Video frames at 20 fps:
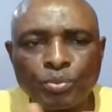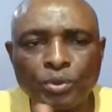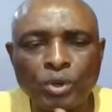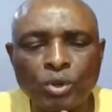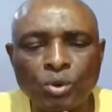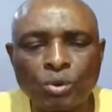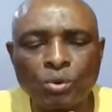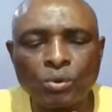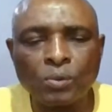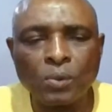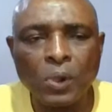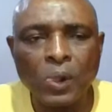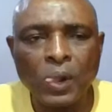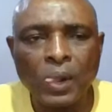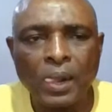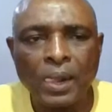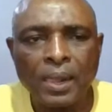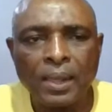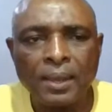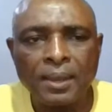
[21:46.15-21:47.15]
below
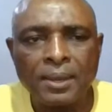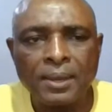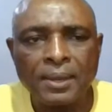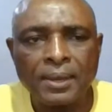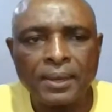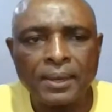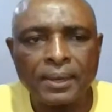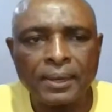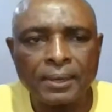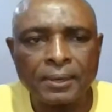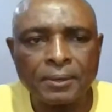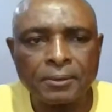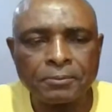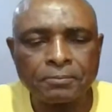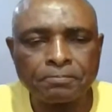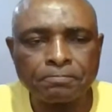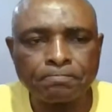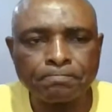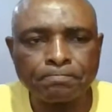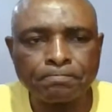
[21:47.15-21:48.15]

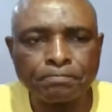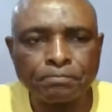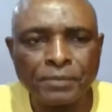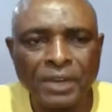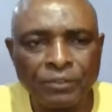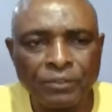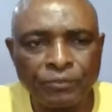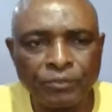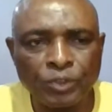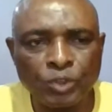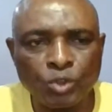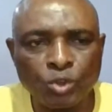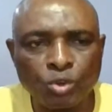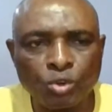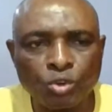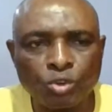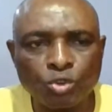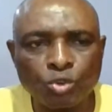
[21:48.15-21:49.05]
my video.